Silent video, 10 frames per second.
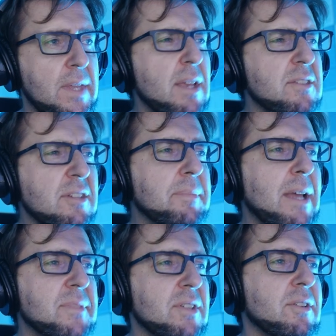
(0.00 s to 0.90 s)

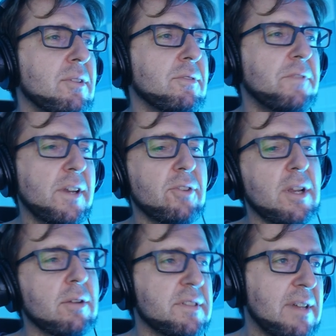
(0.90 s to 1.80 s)
Sometimes, you know, figuring
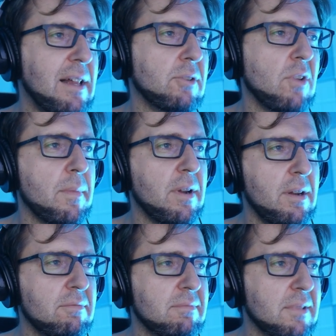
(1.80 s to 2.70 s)
out this
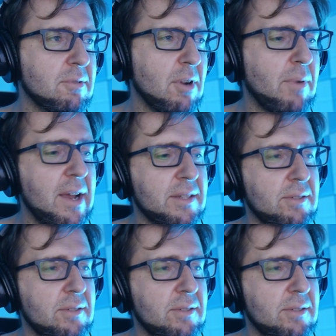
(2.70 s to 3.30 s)
algorithm requires